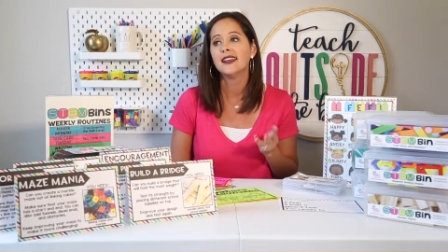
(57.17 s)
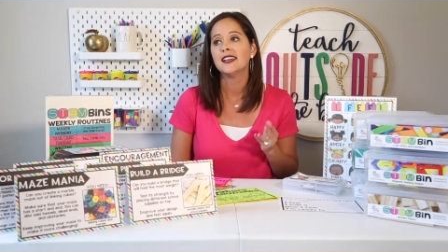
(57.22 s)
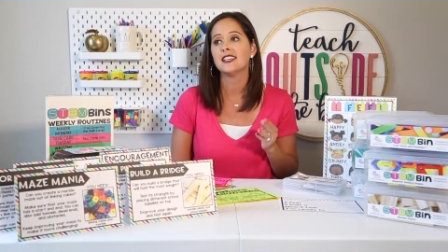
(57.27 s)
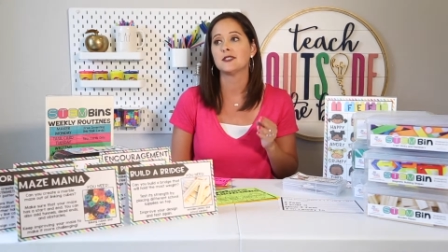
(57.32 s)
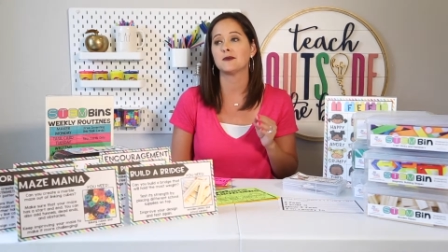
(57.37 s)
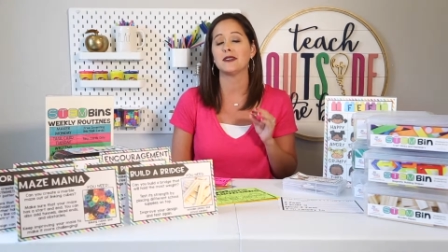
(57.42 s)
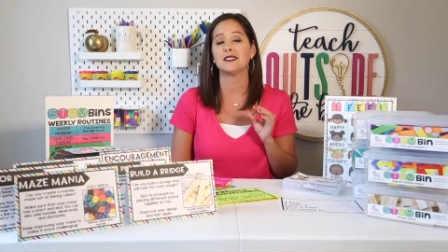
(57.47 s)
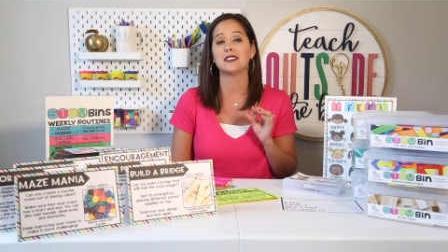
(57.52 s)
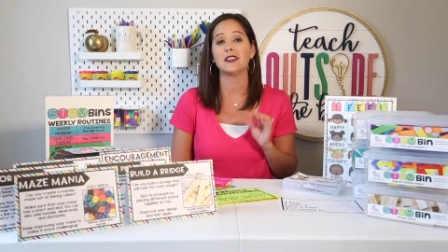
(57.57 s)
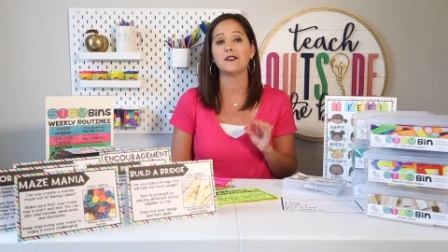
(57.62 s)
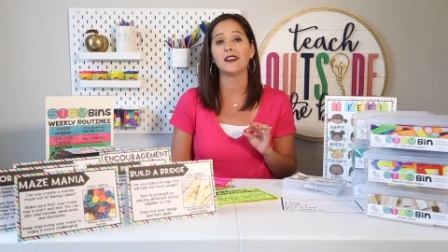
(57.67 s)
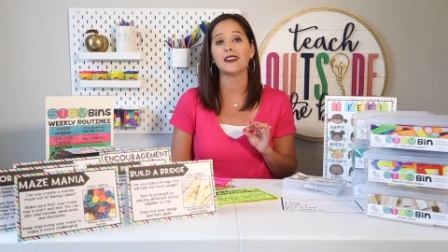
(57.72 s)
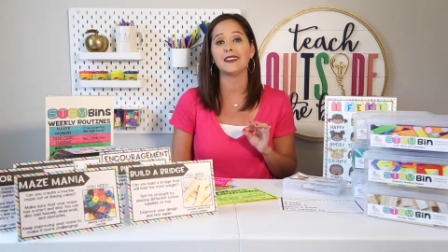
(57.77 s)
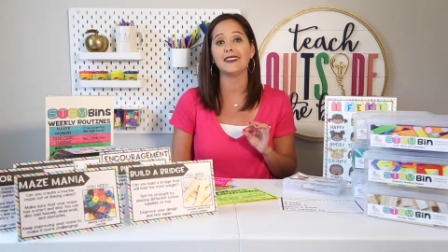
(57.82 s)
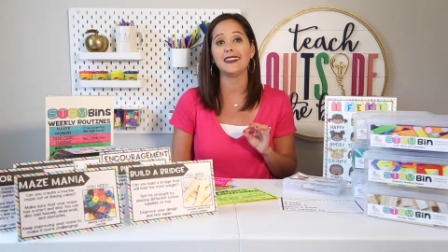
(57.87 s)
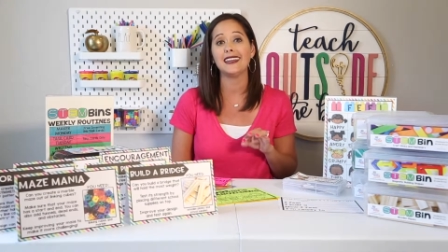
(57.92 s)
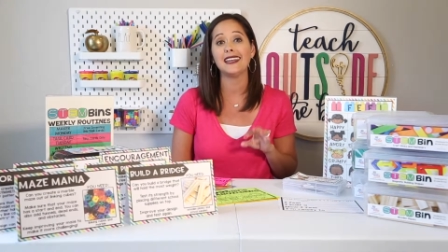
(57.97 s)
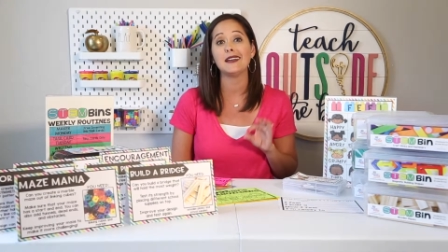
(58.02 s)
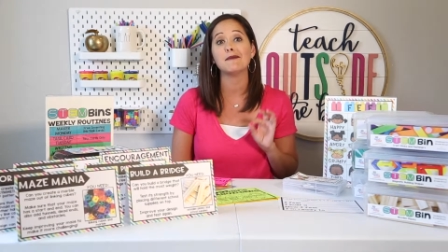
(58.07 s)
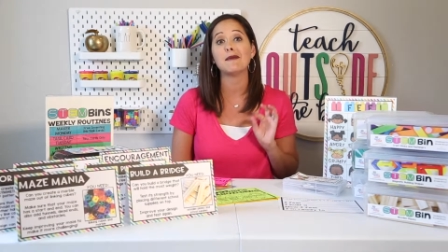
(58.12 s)

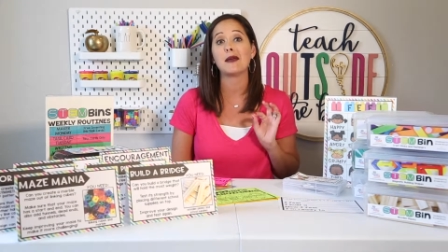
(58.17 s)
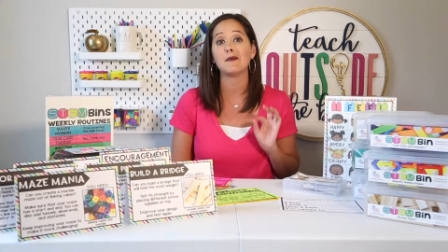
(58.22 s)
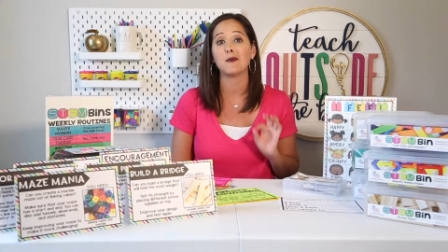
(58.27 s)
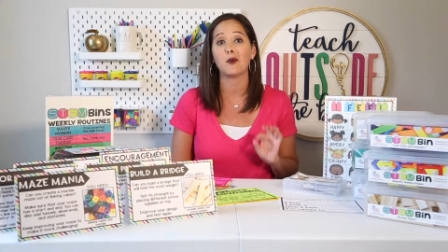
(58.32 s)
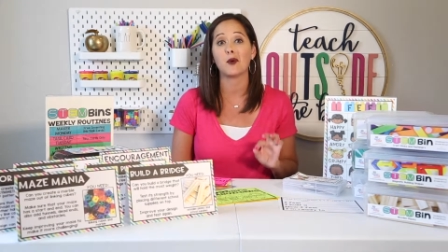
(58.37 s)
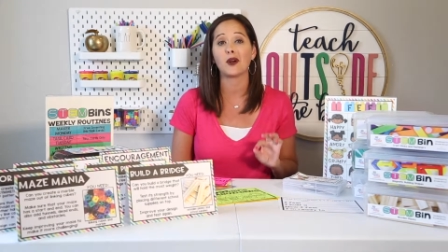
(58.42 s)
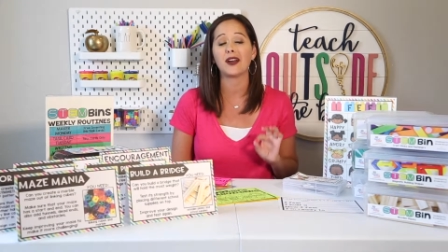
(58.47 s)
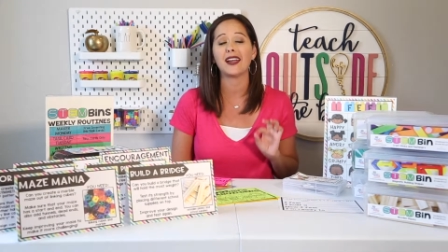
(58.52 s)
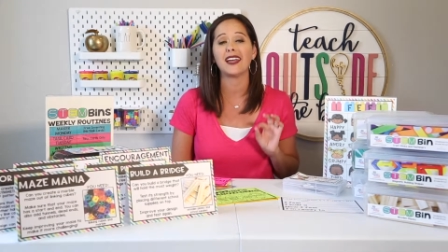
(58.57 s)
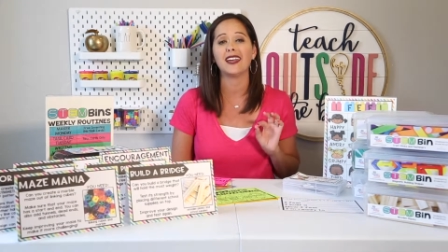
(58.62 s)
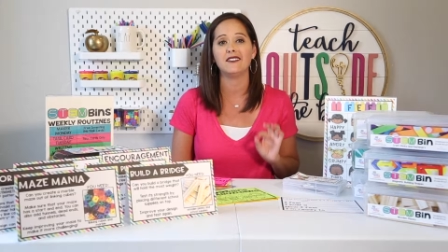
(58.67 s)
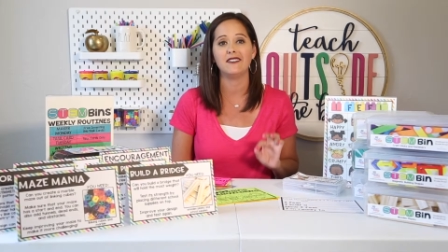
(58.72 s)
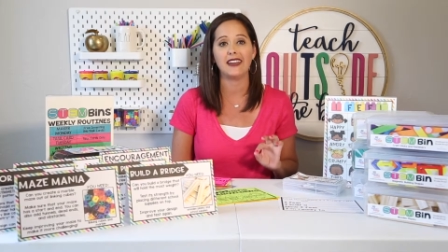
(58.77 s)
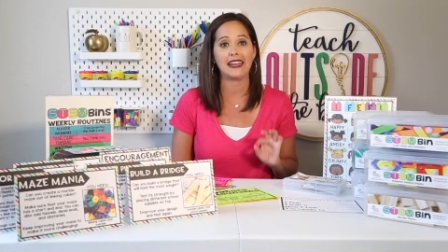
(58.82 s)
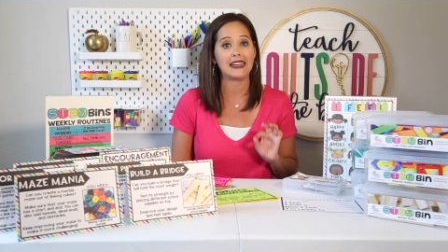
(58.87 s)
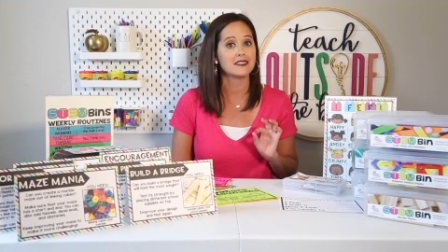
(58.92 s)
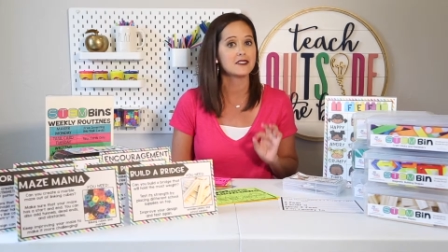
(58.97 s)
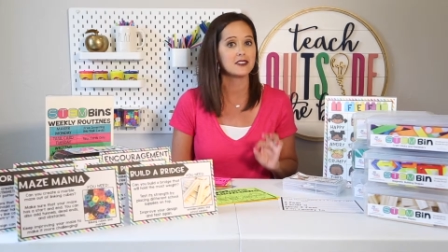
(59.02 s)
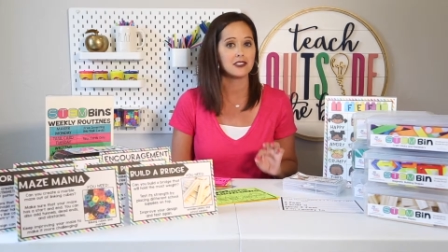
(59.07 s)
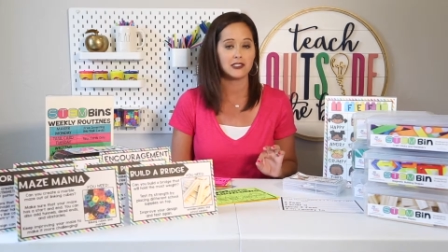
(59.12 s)
specifically my more
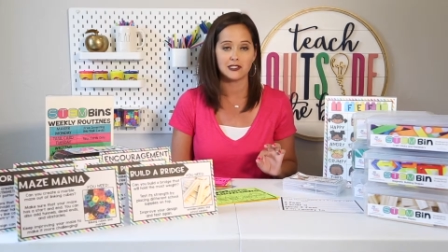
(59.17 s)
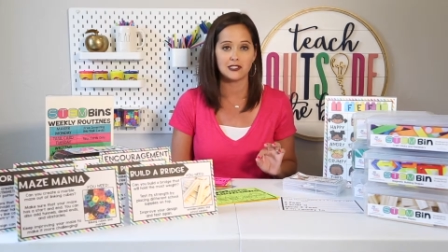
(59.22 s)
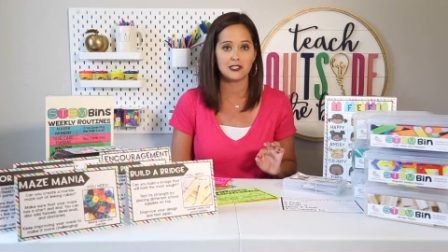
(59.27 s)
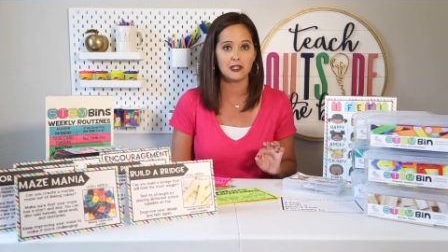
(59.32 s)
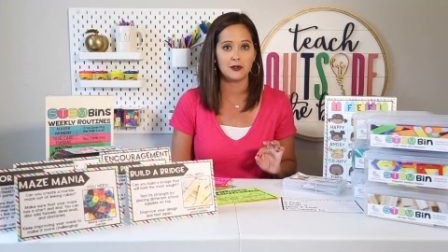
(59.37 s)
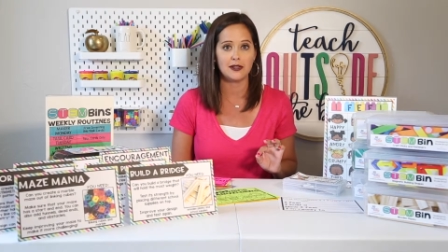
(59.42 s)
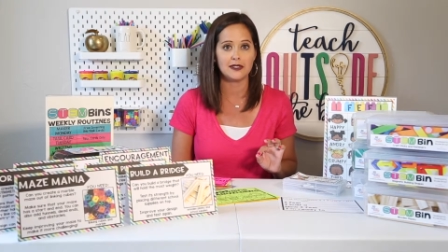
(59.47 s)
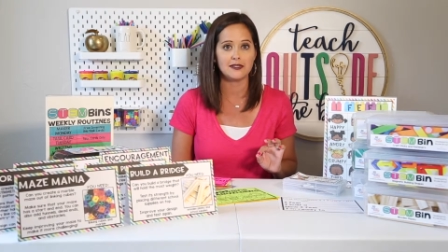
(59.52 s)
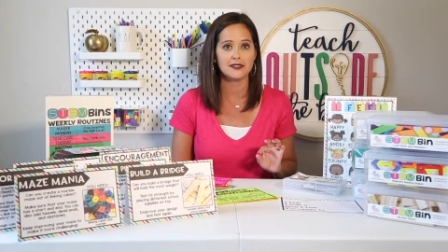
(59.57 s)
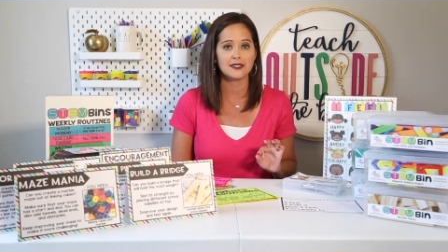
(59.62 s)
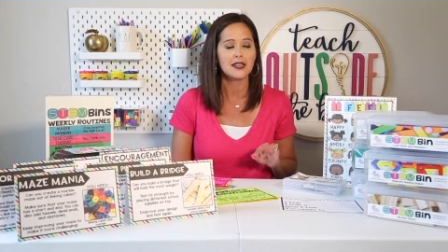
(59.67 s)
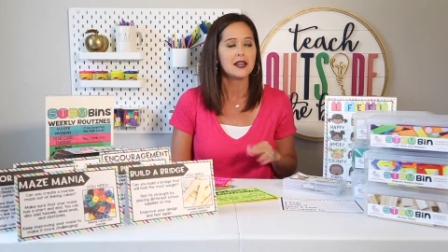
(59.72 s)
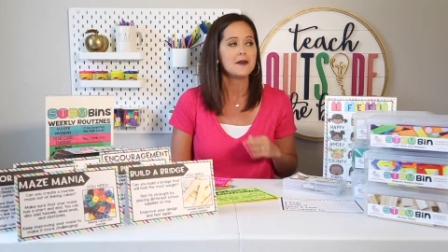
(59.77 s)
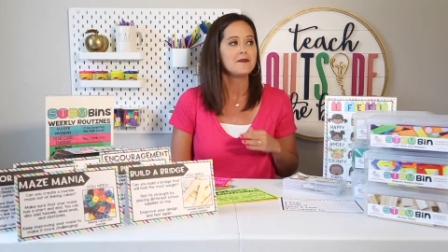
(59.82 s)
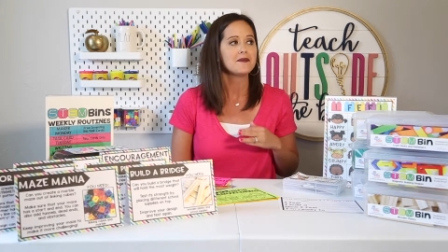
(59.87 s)
advanced students?